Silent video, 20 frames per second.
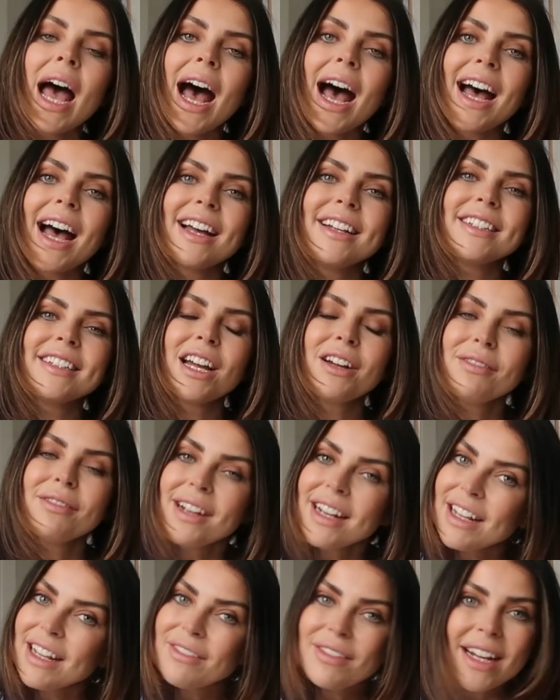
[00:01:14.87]
And I
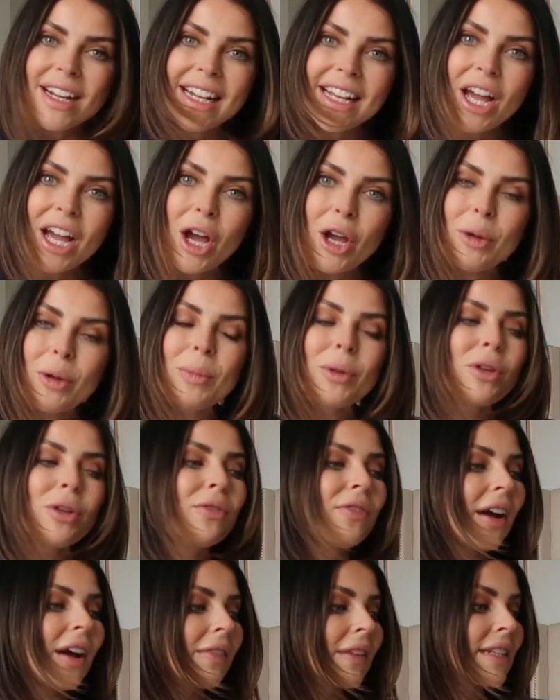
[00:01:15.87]
really, really hope you
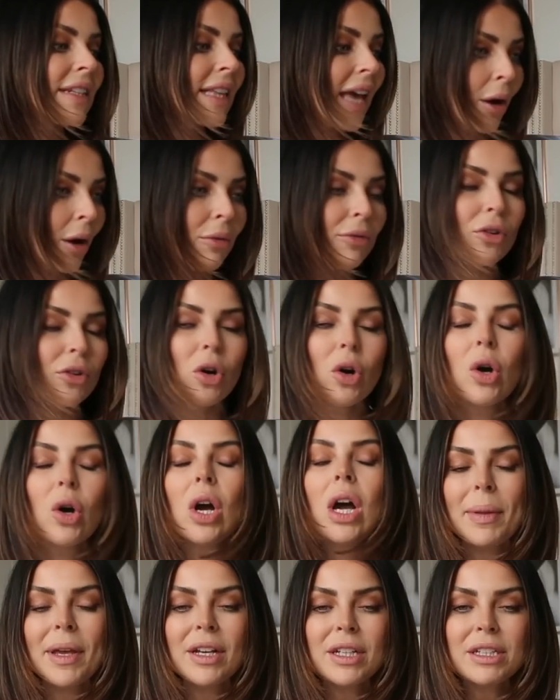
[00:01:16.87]
find this helpful
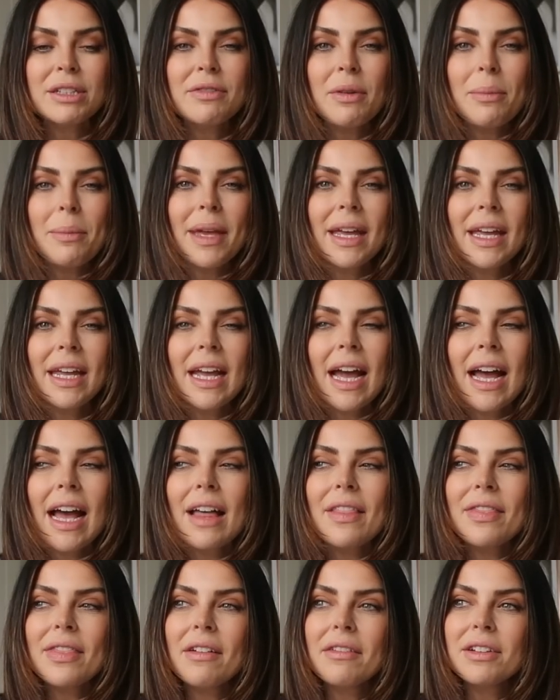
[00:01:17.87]
because for me,
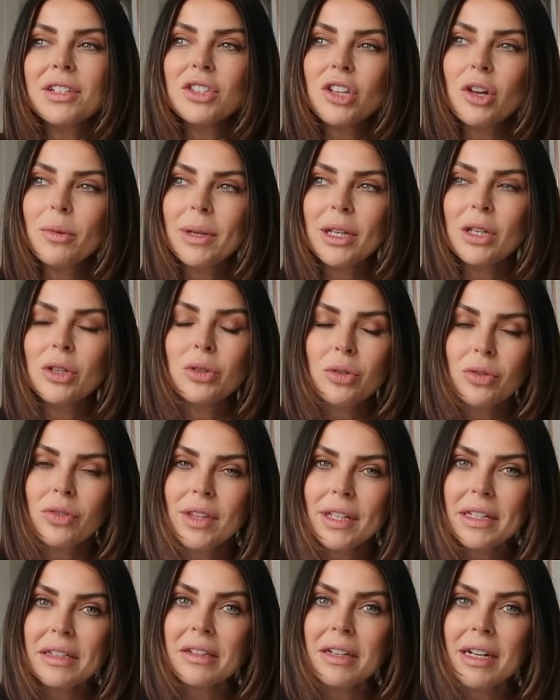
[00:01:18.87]
there are so many good
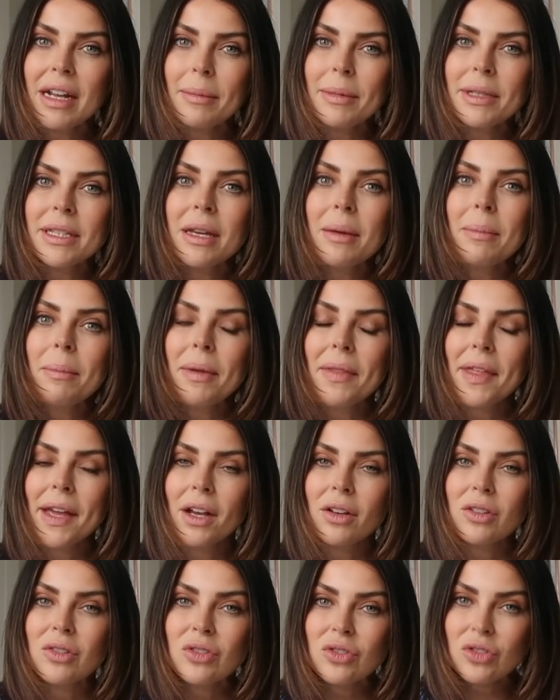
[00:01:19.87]
things on Amazon, but they
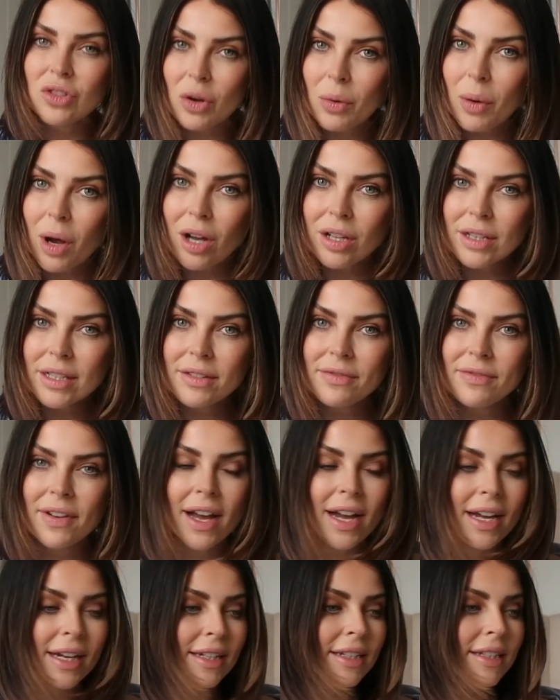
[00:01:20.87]
are so hard to
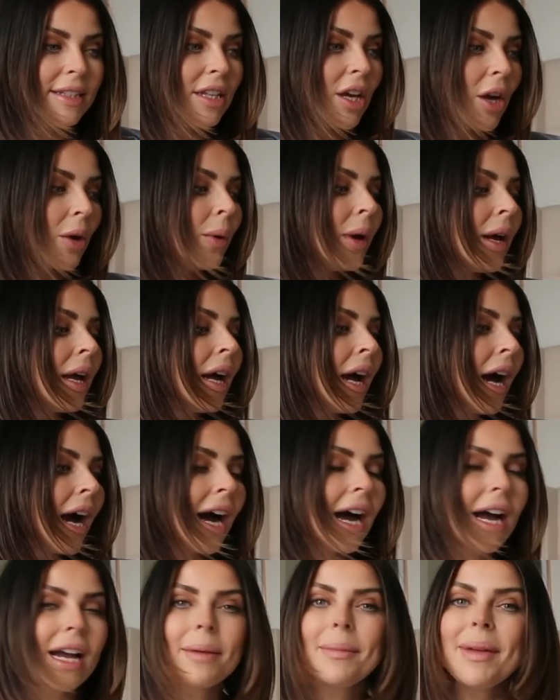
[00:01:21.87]
find. So
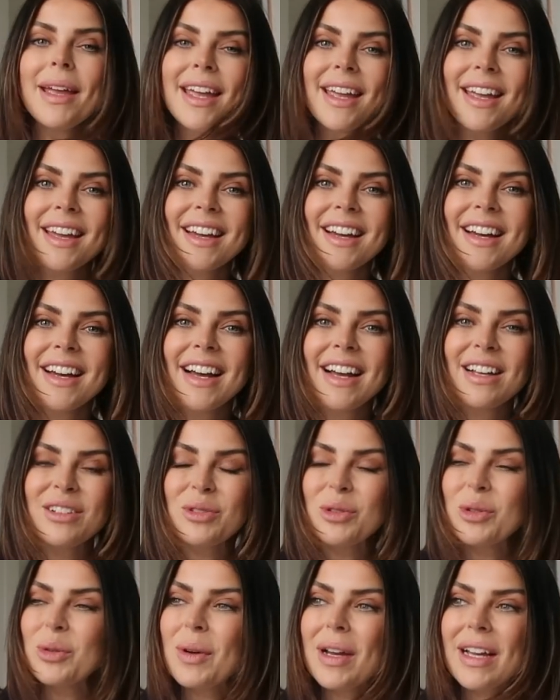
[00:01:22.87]
I'm here, as
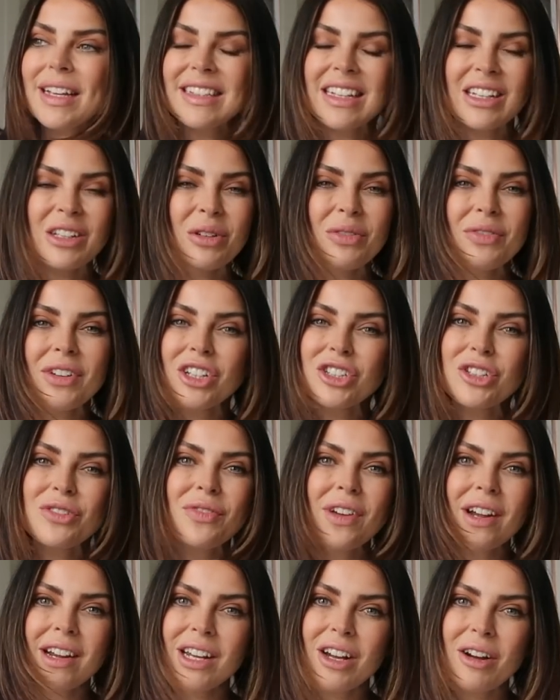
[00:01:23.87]
always, like your fashion
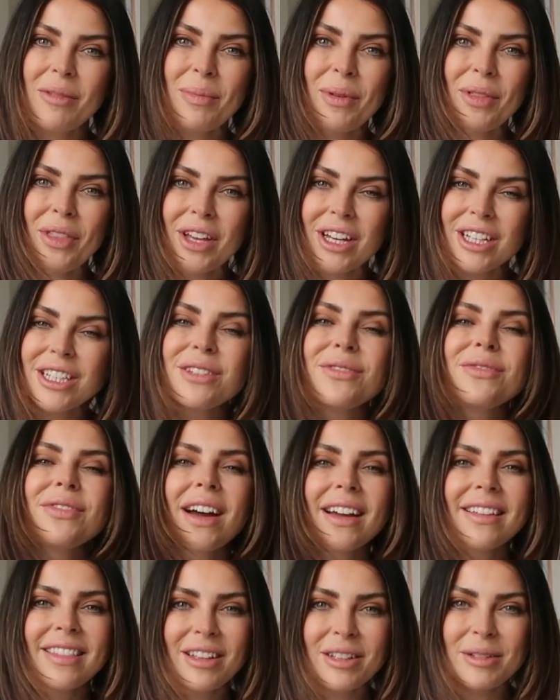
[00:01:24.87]
fairy godmother to
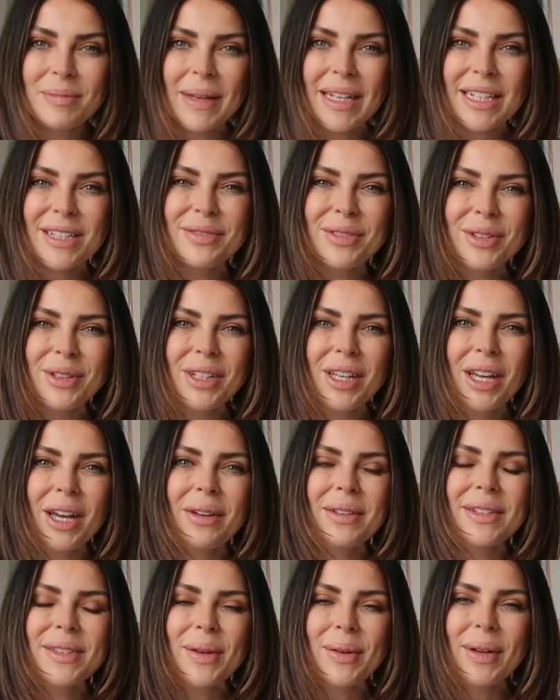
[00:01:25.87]
find those bits for
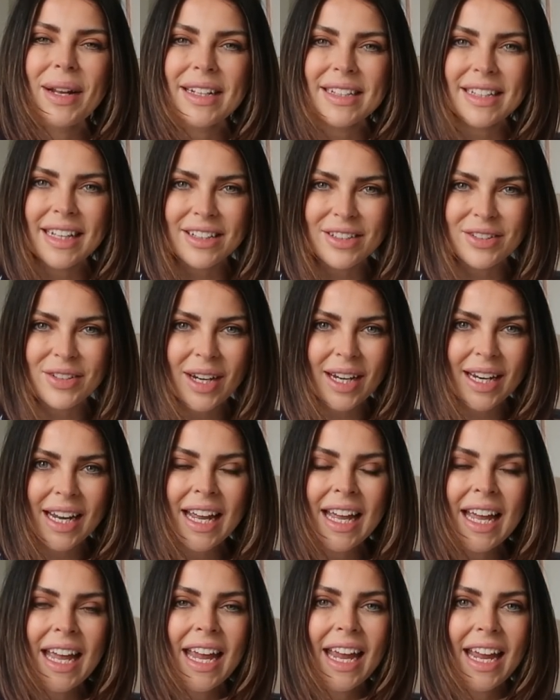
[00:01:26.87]
you. So let's get straight
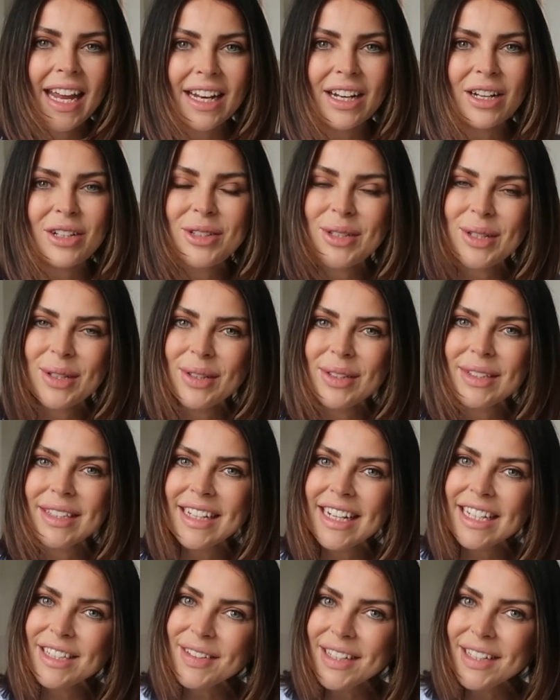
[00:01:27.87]
into today's